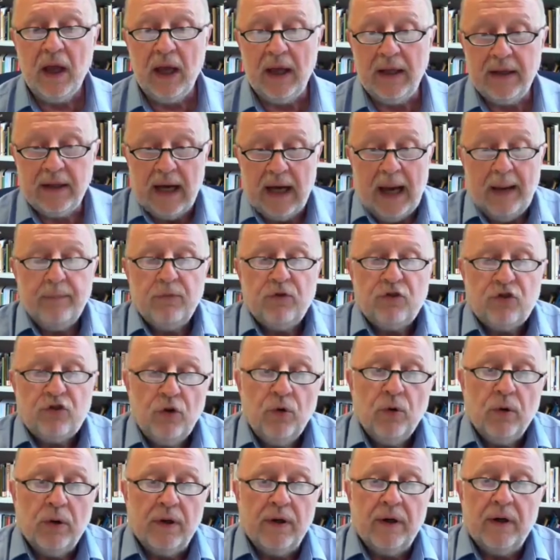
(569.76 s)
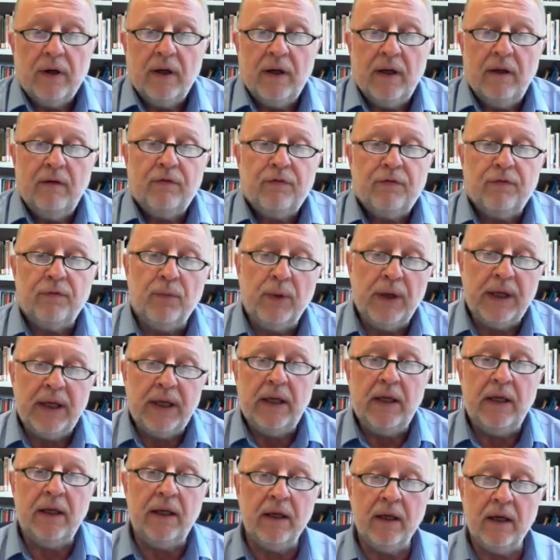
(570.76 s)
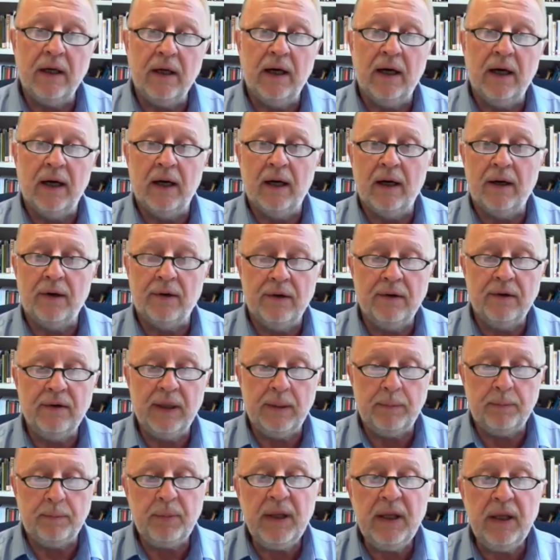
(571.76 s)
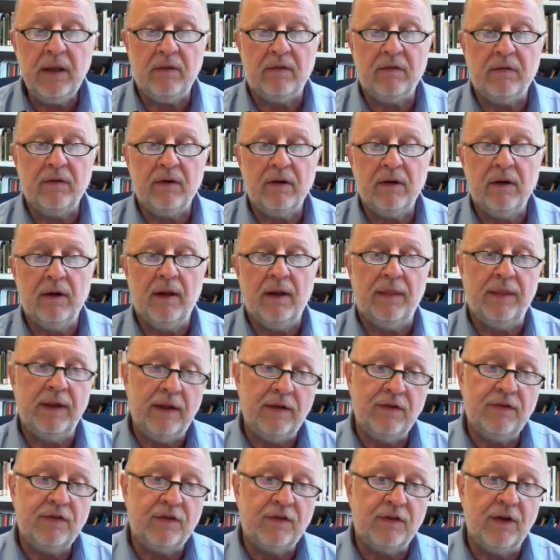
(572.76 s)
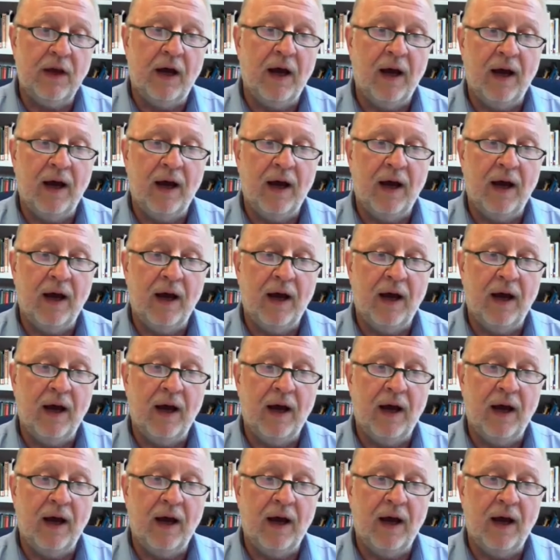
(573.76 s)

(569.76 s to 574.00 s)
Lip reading: And I'm sure if we repeat this,